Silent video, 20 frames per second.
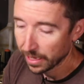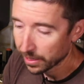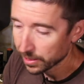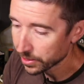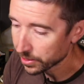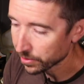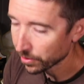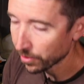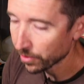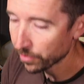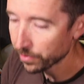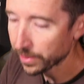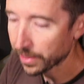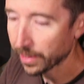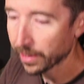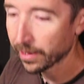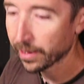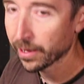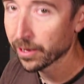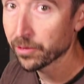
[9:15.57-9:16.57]
slowly
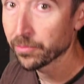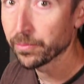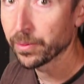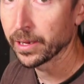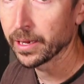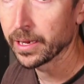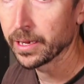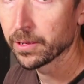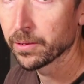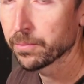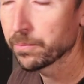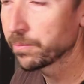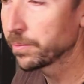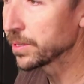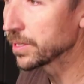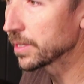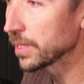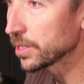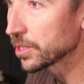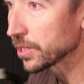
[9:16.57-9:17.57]
got out of my
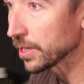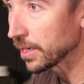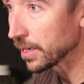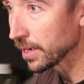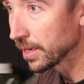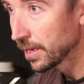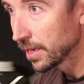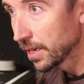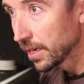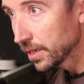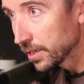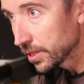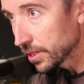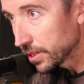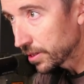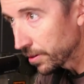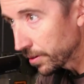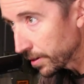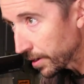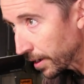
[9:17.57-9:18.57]
position,
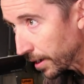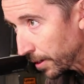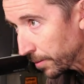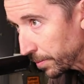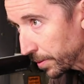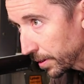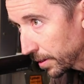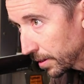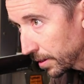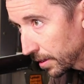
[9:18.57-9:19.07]
stood up,